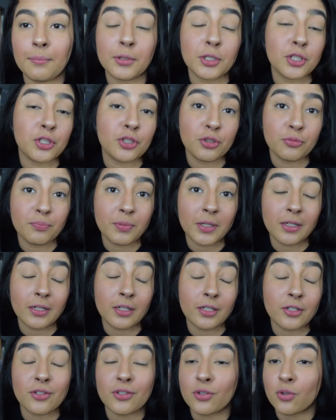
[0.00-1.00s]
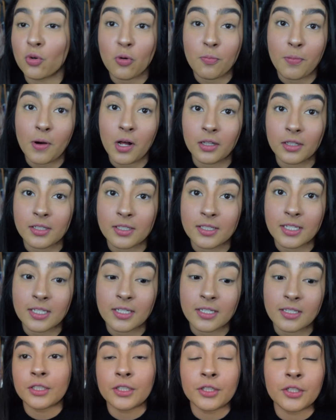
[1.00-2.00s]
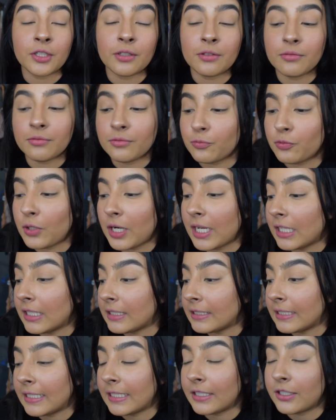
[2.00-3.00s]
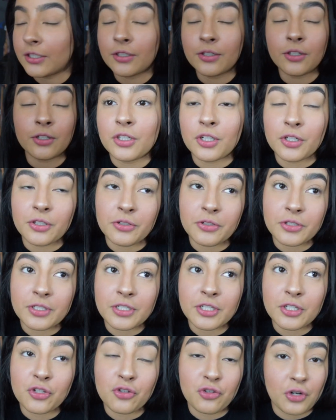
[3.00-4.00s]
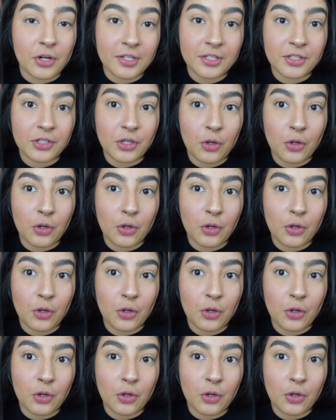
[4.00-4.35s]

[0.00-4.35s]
But stupid school policies regulate girls' dress